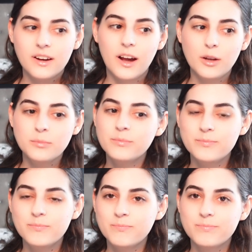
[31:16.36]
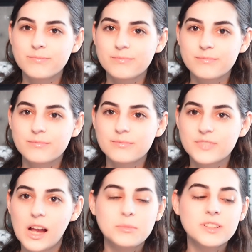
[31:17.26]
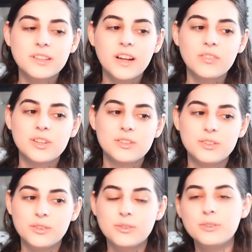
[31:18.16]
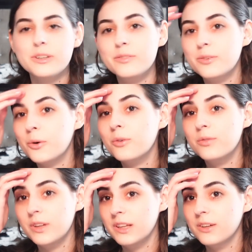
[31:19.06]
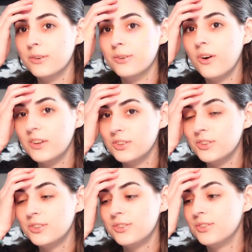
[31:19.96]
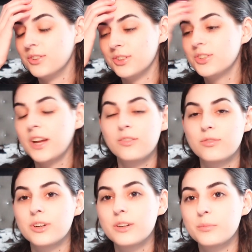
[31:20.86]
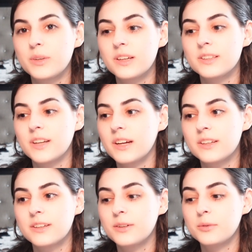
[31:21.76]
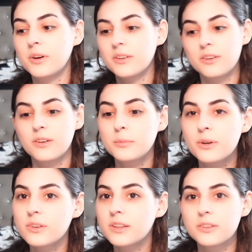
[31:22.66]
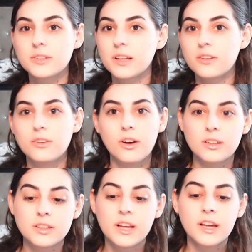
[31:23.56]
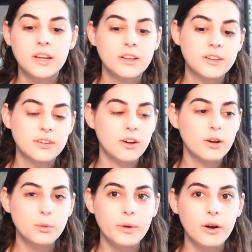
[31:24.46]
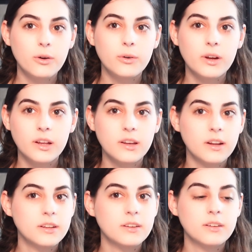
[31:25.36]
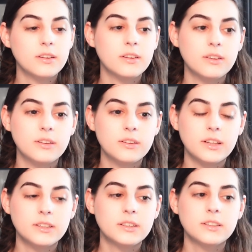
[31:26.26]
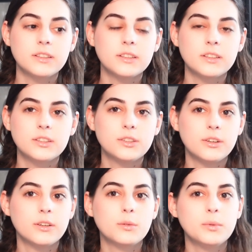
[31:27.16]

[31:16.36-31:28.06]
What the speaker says: I'm just gonna have to do a whole video on just Chenford because I could go on and on about it, and there's like a lot to talk about, and I need to like start at the